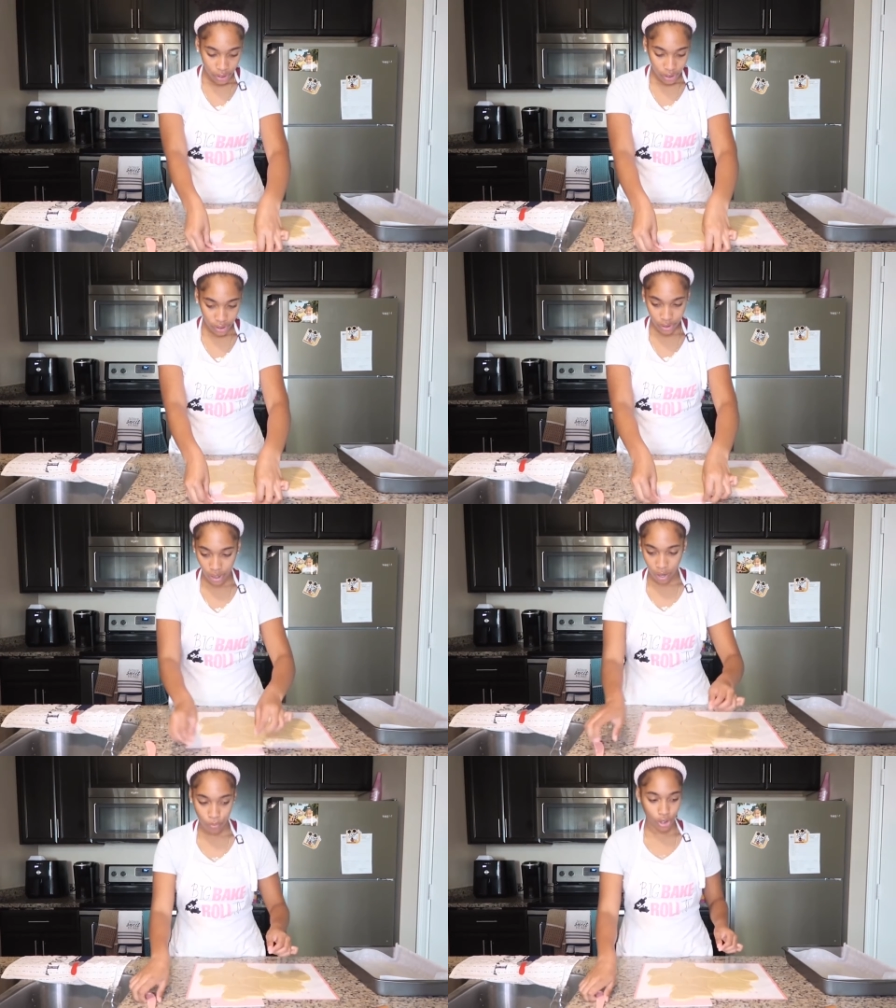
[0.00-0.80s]
and
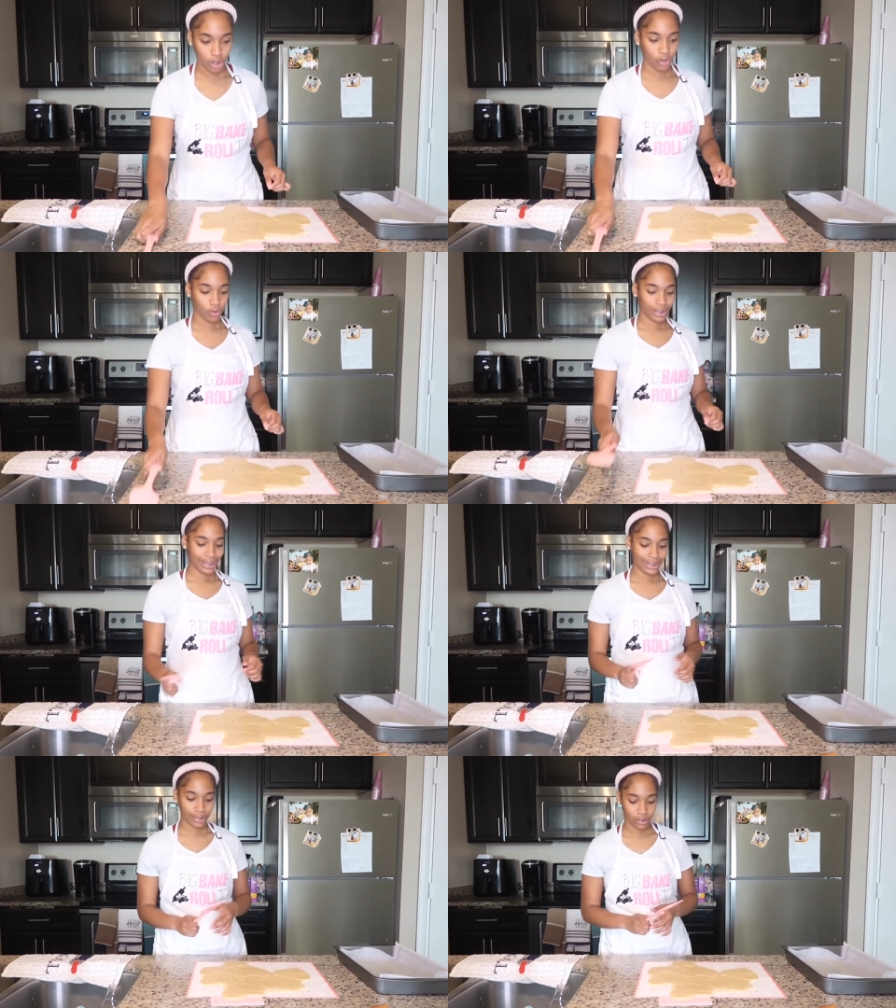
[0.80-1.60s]
now we're
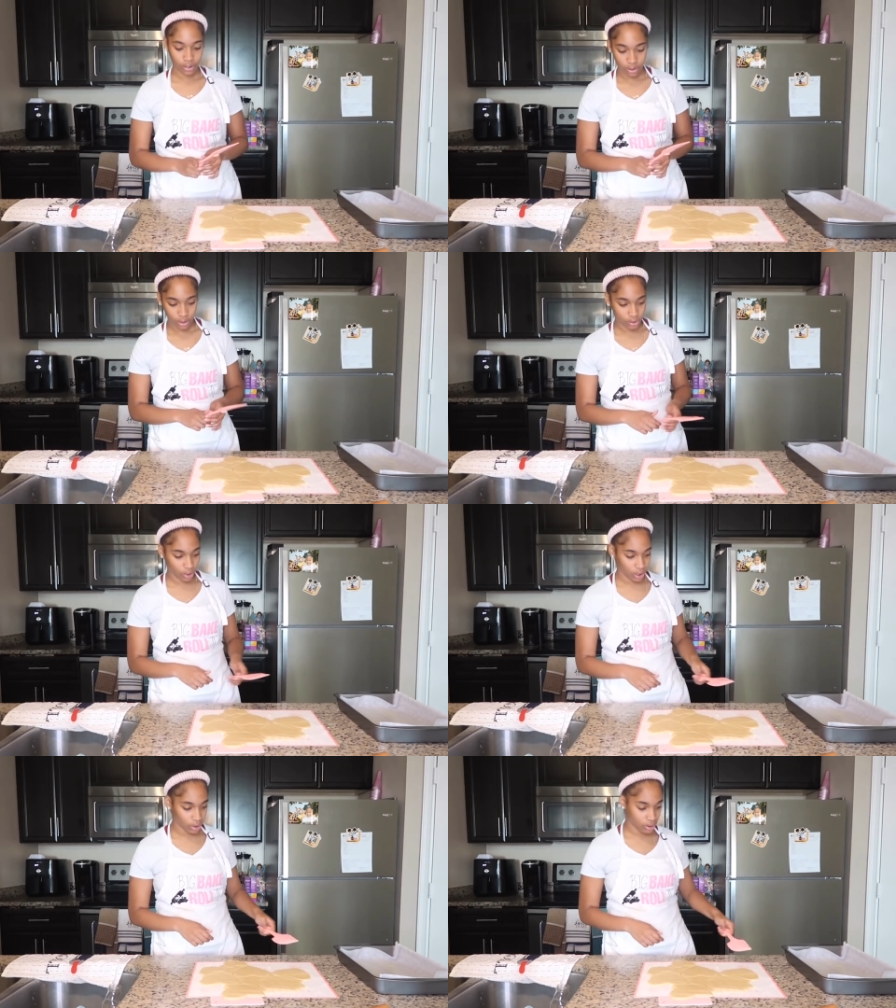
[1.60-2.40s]
going to
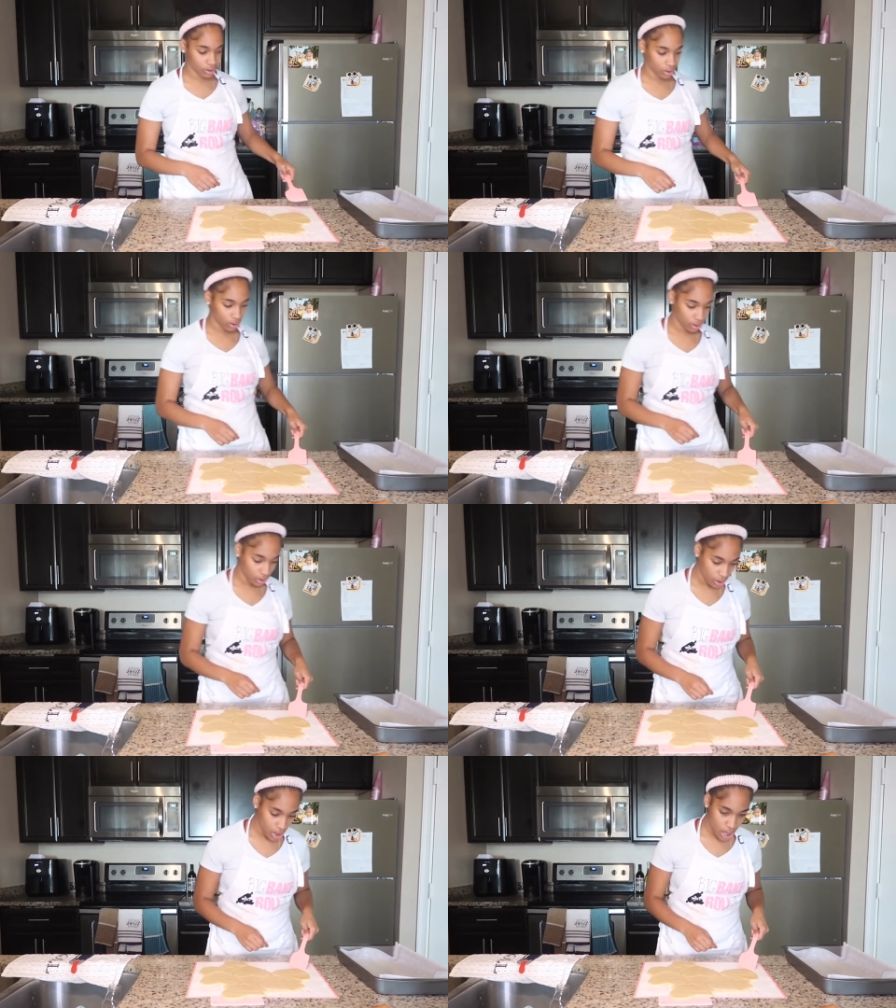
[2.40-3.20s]
try to
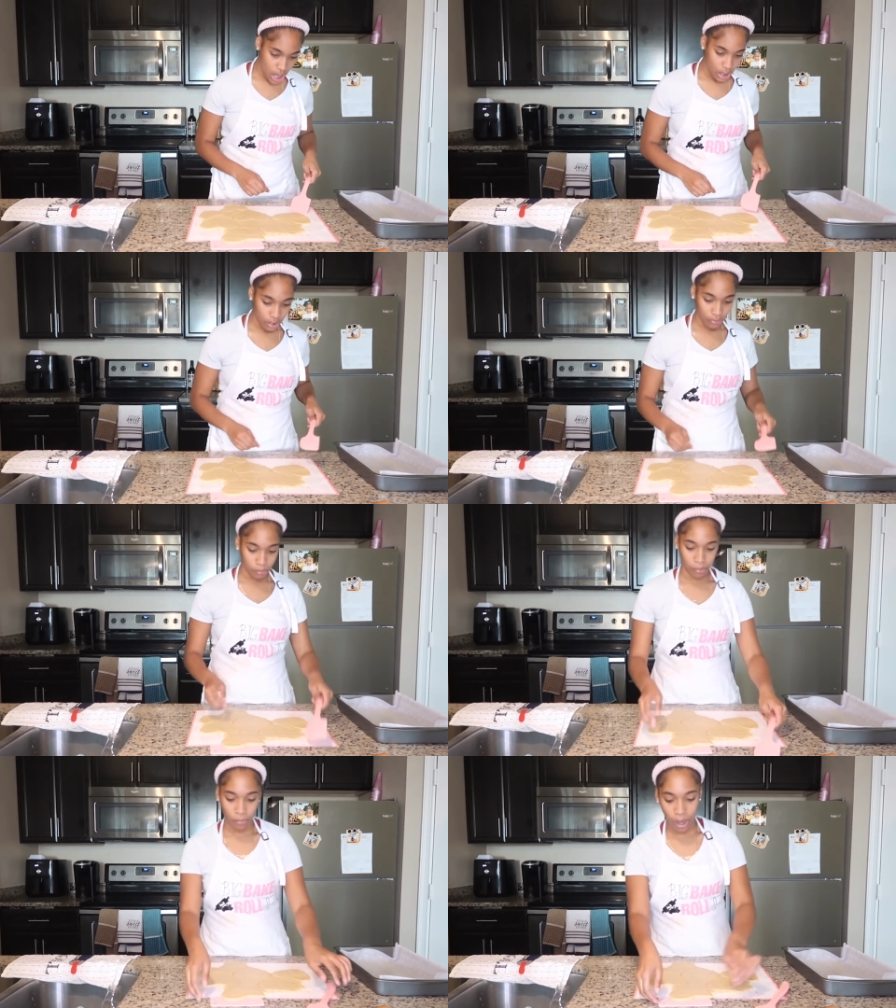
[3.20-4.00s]
lift them up.